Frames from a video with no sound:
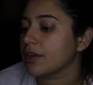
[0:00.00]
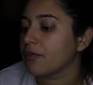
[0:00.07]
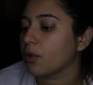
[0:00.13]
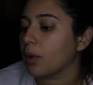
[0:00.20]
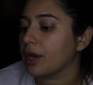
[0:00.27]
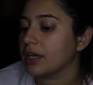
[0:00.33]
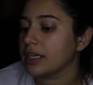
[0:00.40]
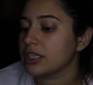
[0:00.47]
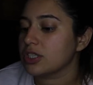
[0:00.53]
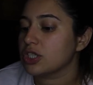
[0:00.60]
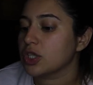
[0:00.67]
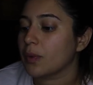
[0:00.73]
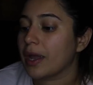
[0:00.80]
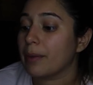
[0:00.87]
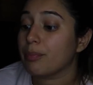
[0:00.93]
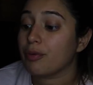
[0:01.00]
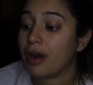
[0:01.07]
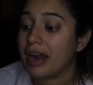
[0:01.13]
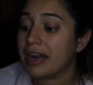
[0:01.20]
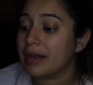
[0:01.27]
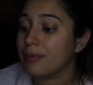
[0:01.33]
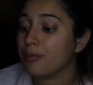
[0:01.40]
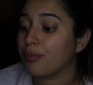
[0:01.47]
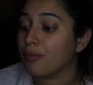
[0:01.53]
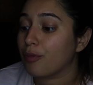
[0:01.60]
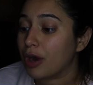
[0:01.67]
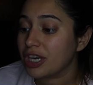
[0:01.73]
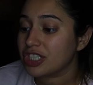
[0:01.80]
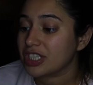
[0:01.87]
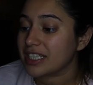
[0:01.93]
of queerness to a Pride and
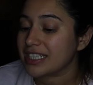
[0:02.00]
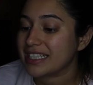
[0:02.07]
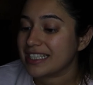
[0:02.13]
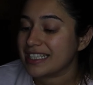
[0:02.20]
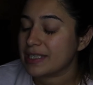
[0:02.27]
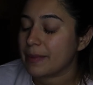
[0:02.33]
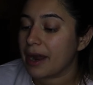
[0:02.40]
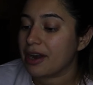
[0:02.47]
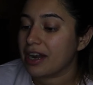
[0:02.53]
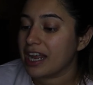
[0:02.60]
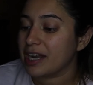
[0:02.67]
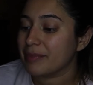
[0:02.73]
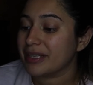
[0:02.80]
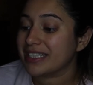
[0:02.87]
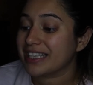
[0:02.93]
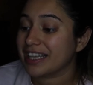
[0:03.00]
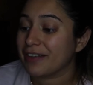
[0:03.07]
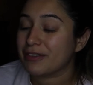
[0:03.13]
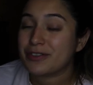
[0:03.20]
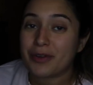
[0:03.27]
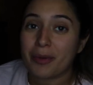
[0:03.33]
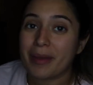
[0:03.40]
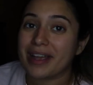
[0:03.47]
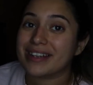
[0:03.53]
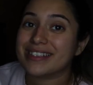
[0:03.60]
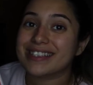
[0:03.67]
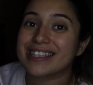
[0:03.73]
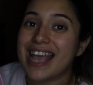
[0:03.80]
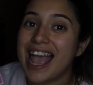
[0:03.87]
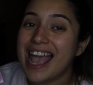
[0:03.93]
Prejudice inspired enemies to lovers
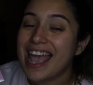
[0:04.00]
romance.